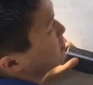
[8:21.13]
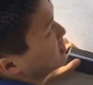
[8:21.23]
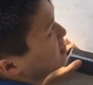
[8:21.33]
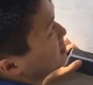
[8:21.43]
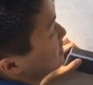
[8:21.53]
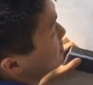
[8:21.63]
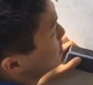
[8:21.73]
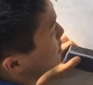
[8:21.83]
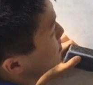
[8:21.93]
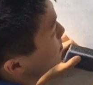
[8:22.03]

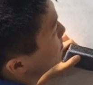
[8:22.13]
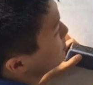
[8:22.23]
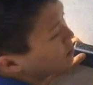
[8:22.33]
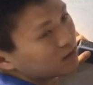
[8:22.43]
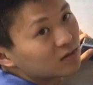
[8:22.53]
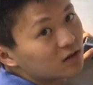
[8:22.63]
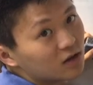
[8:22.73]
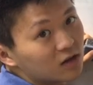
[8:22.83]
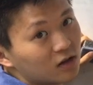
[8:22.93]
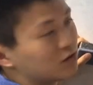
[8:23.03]
system
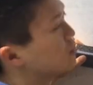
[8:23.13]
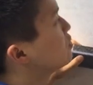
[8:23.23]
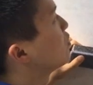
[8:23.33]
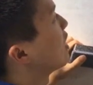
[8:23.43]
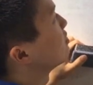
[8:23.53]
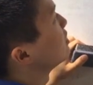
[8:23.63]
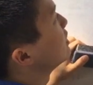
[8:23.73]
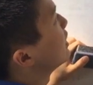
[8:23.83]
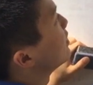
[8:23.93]
due to gravity,